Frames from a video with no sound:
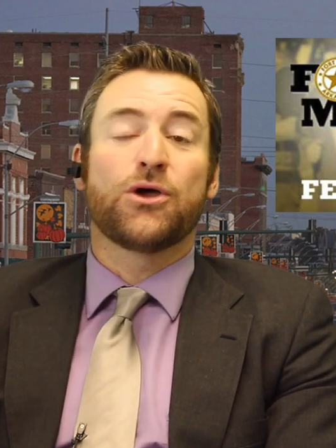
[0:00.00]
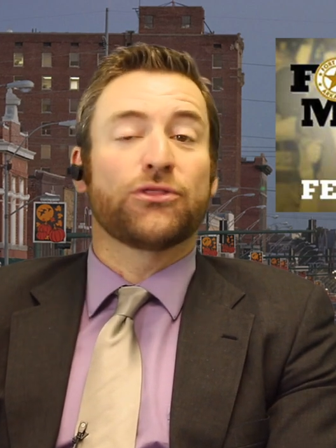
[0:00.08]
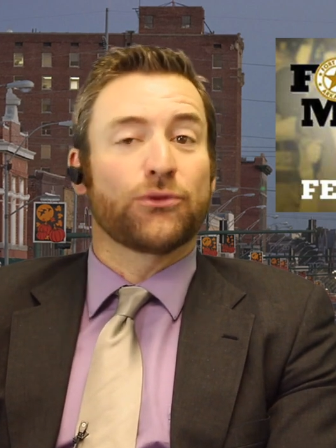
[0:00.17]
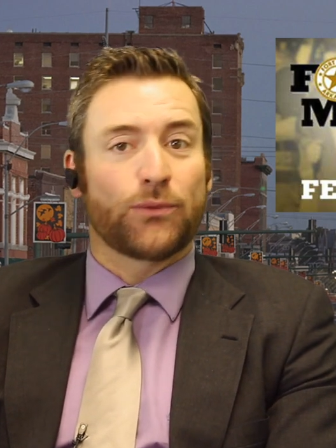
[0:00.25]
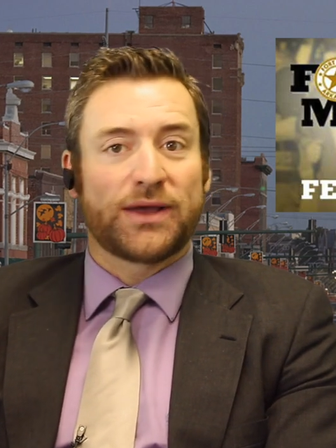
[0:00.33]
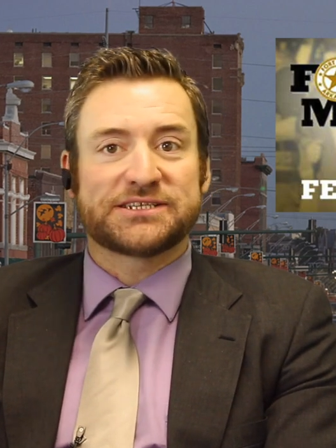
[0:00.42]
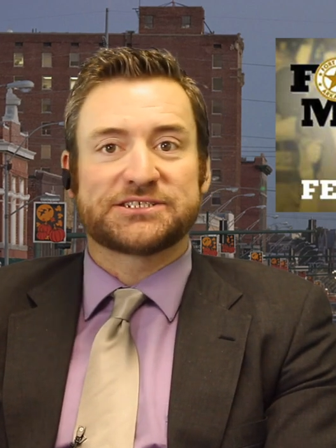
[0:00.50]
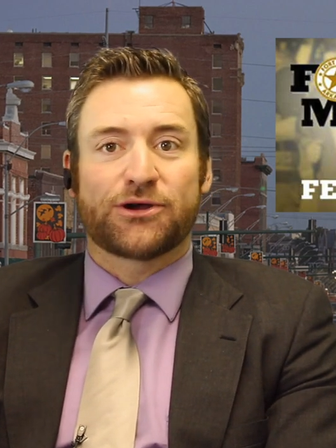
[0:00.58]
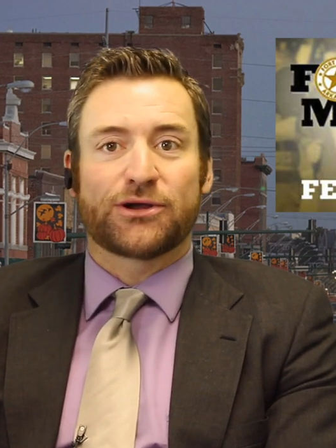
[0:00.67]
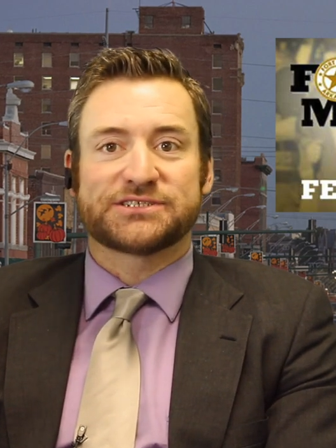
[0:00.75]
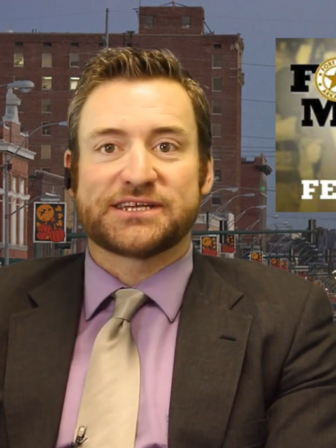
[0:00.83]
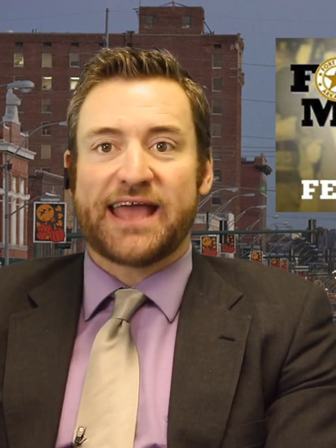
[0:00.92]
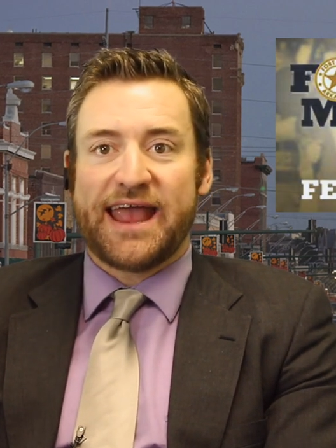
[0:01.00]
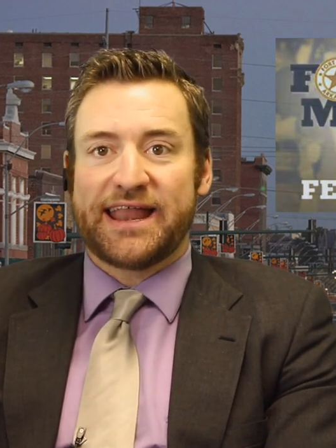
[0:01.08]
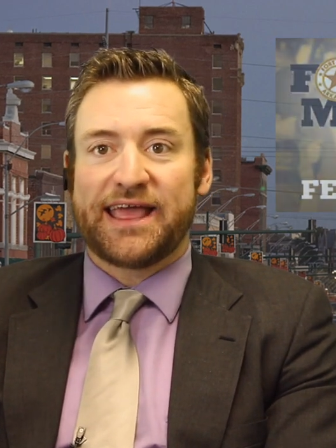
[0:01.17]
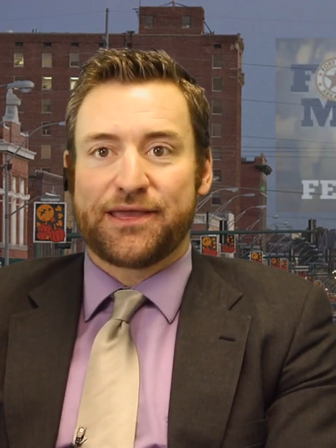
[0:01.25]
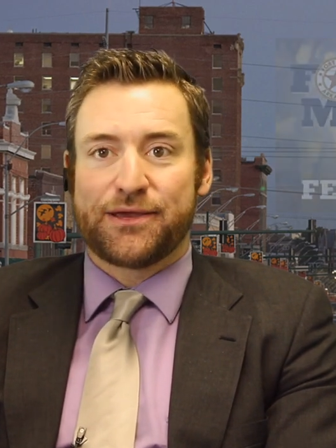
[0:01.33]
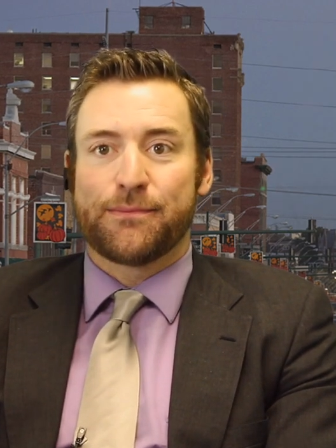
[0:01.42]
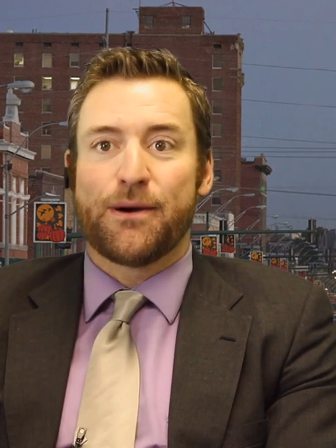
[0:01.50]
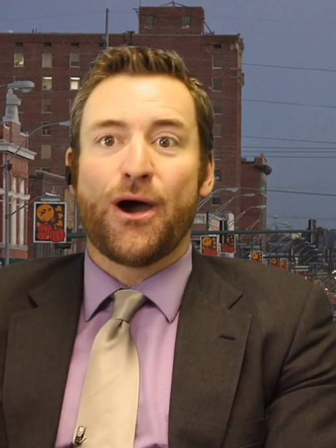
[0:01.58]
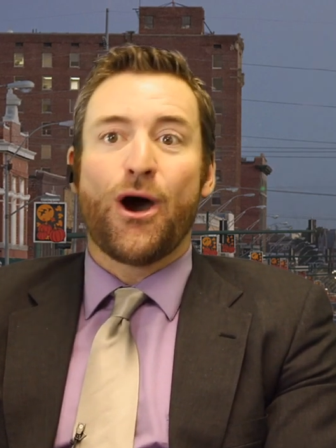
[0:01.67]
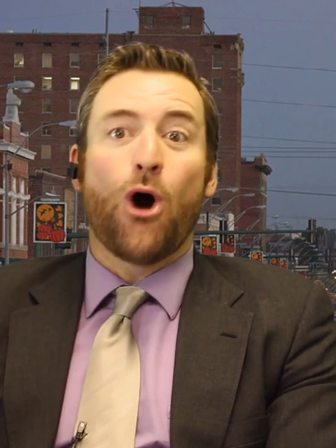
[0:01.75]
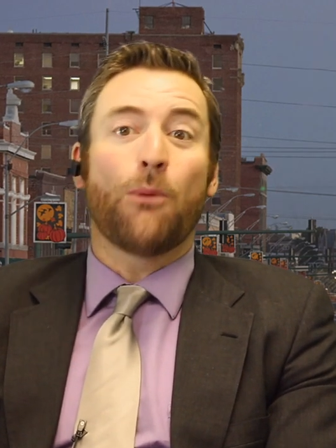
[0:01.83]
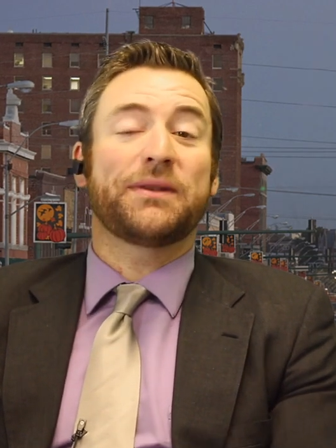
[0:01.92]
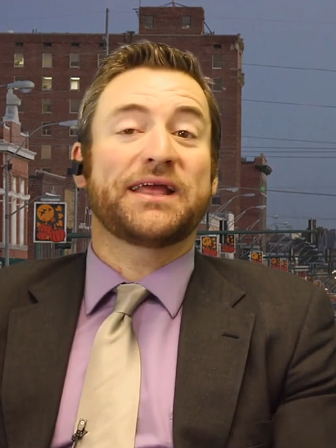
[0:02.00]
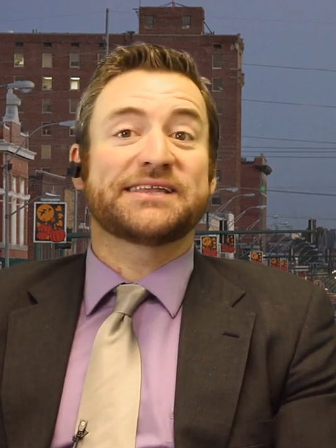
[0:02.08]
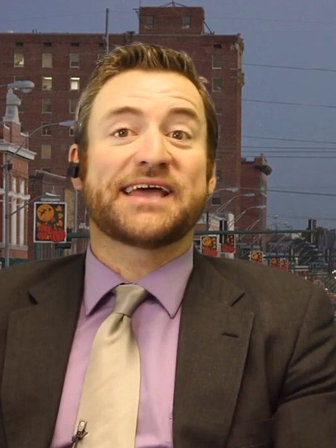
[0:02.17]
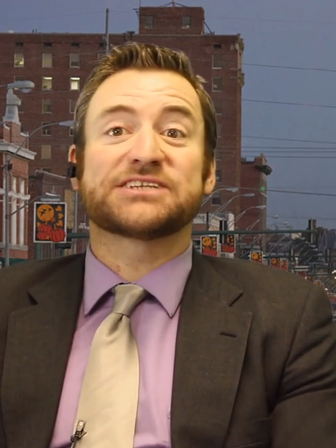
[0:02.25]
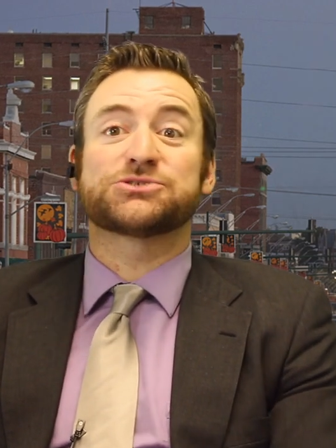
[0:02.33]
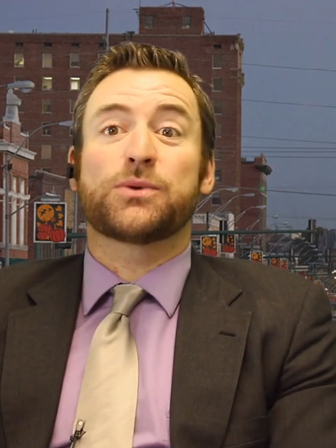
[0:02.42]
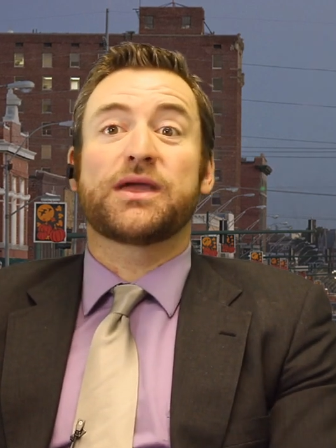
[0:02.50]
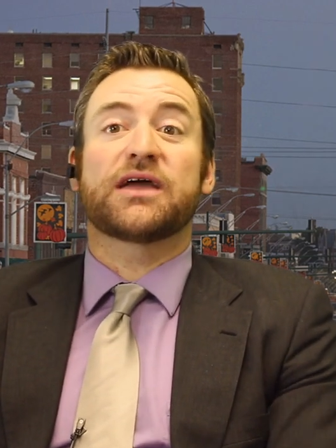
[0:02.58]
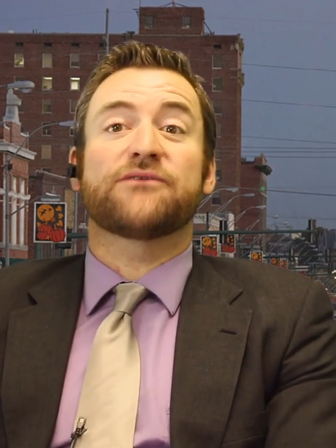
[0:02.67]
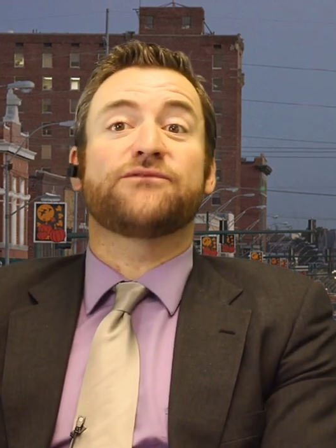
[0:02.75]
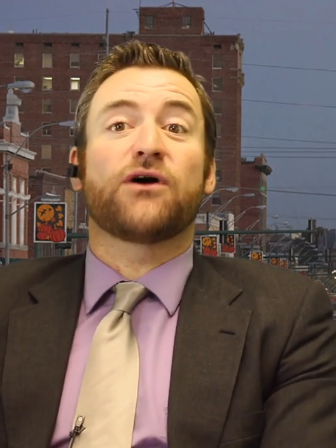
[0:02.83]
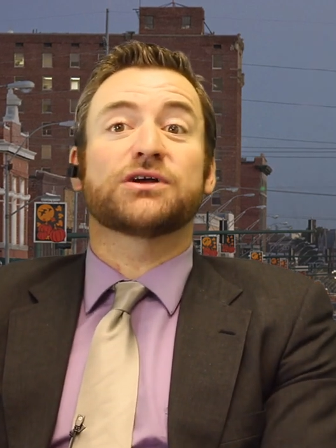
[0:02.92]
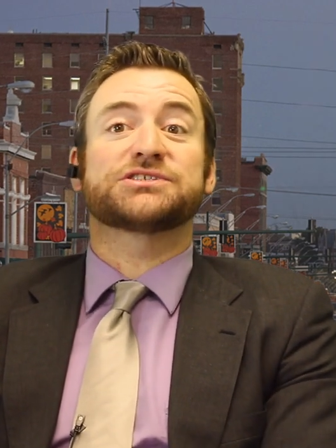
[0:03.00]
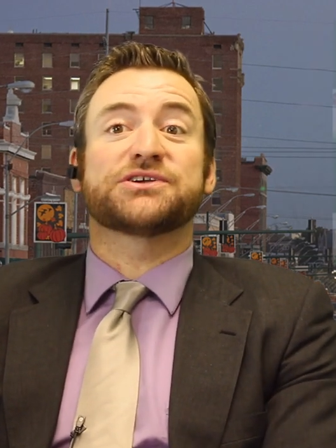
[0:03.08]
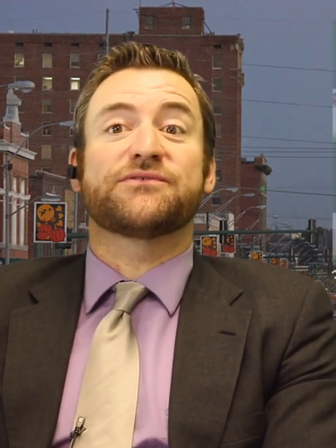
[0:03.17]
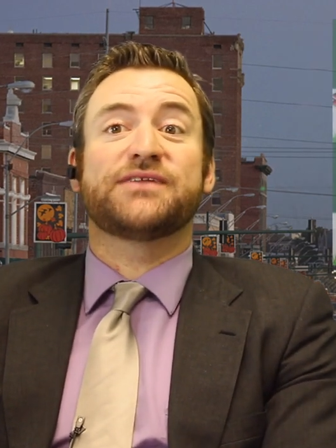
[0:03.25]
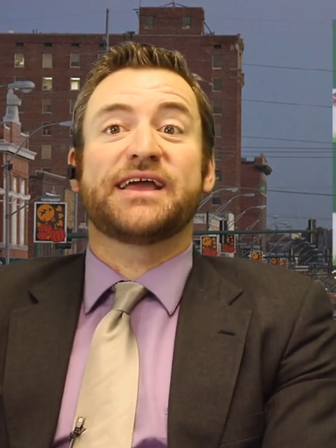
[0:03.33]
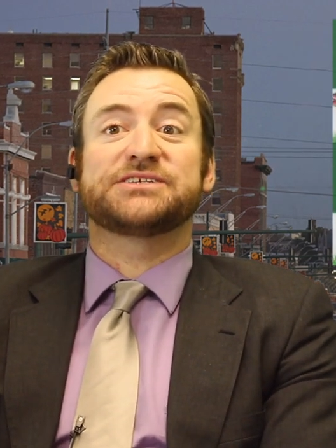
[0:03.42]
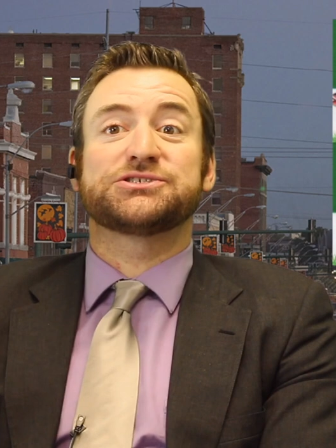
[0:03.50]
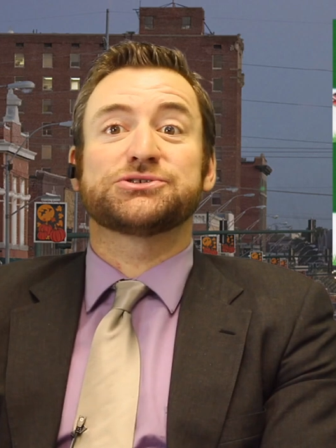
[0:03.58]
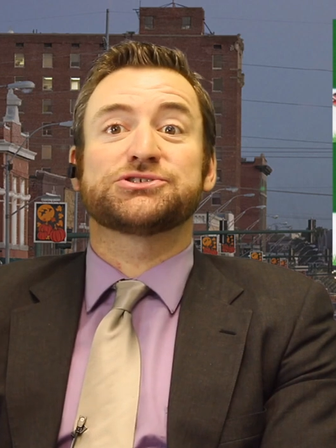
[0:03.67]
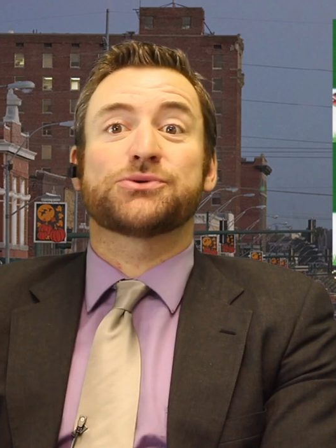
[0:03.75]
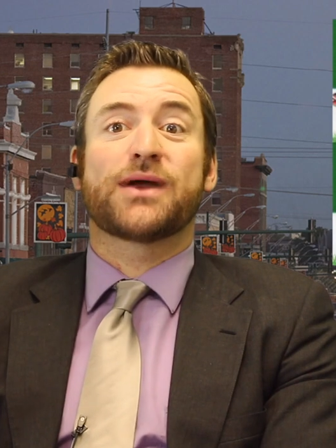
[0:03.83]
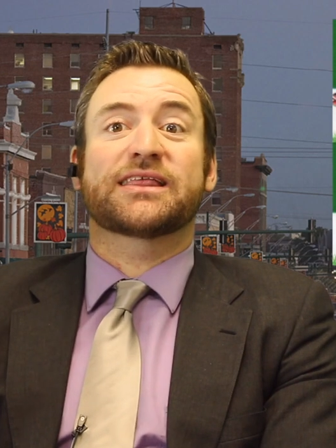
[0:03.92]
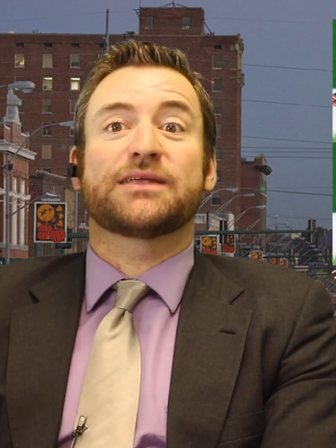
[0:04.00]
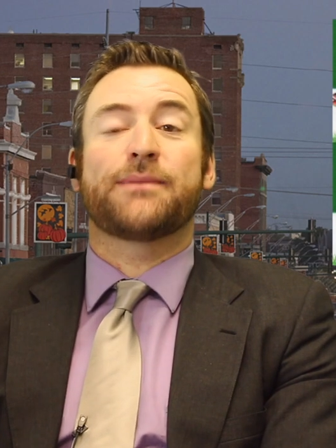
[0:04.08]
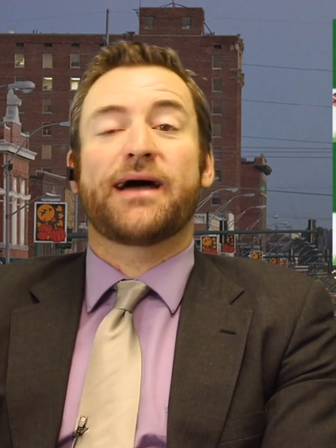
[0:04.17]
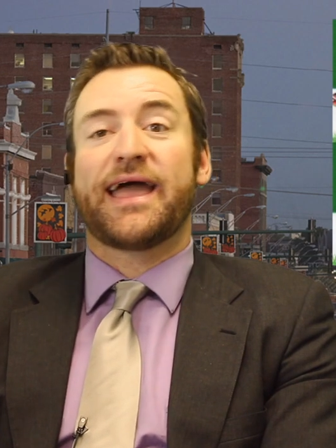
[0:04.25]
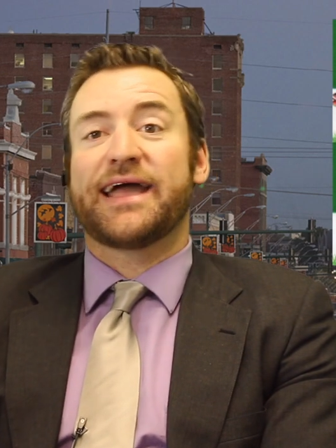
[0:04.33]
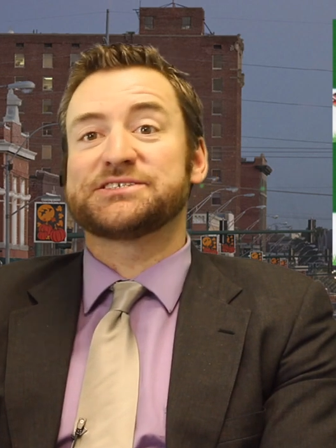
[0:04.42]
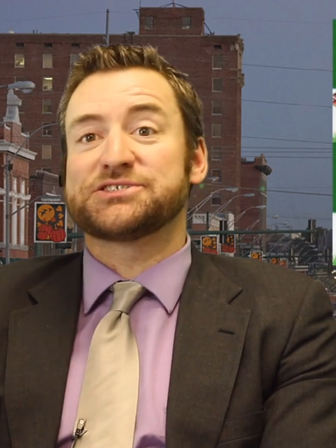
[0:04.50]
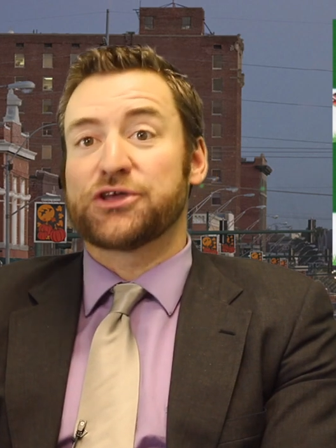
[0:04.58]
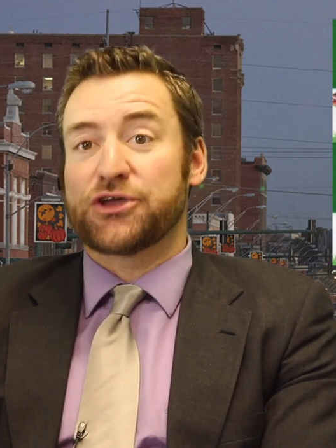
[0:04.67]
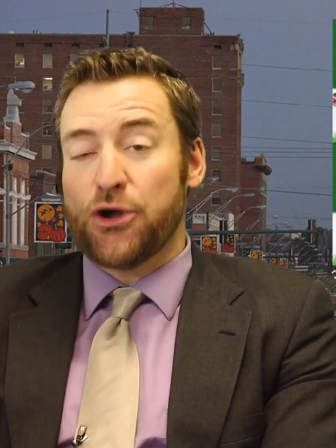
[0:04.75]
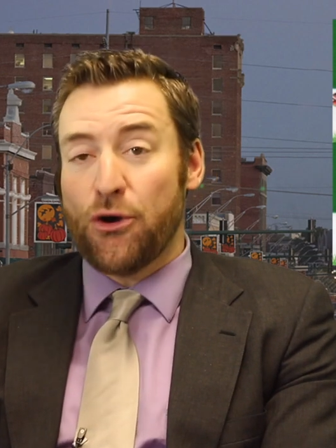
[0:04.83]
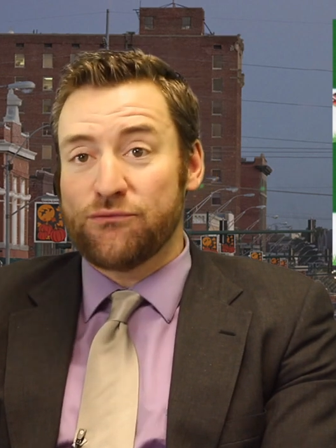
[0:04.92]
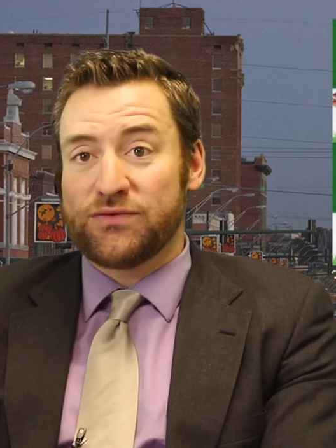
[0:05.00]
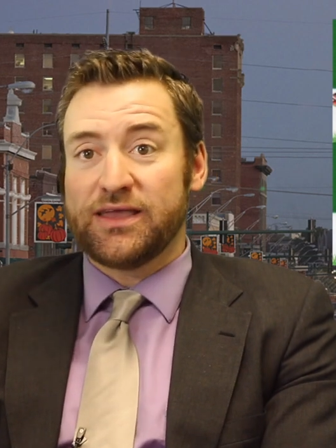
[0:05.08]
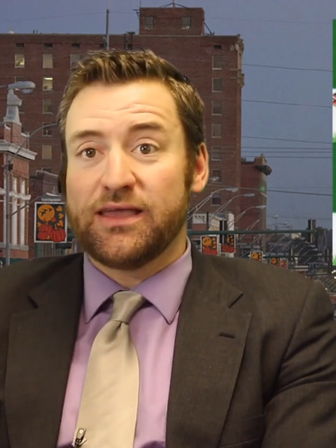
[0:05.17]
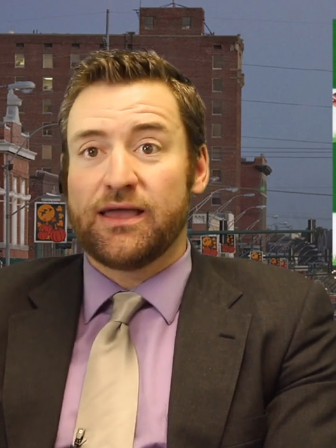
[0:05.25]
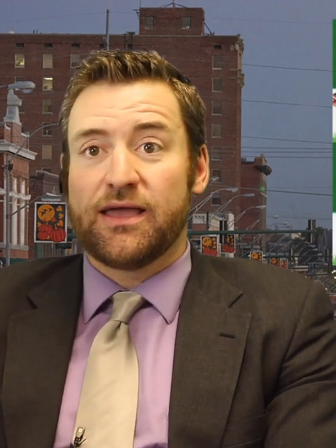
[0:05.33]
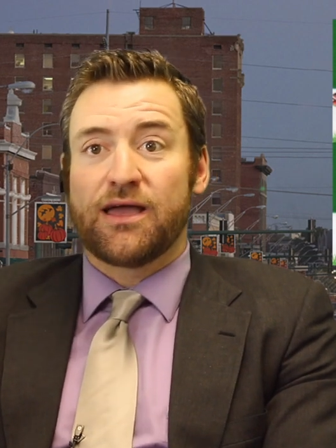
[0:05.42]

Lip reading: The race starts at 8 a.m. Opening next week, Farce of Nature, directed by Angela Covey.